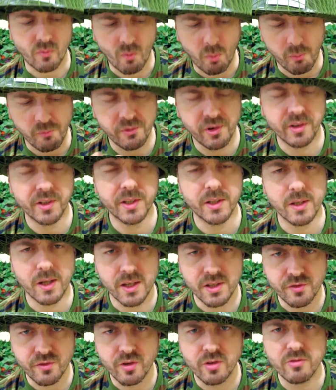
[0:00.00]
Very nice,
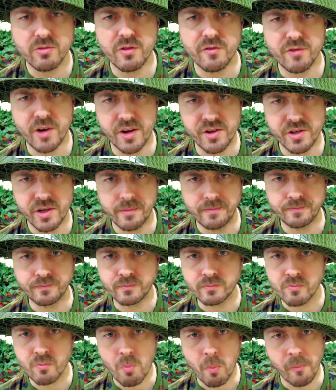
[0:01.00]
very refreshing.
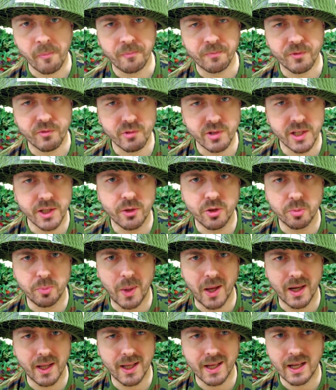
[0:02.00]
Really good
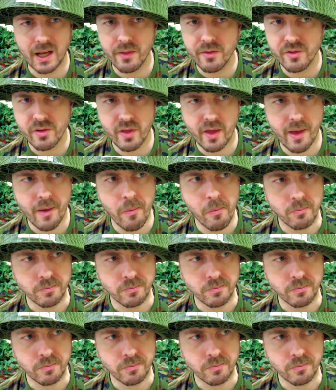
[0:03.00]
palate cleanser there.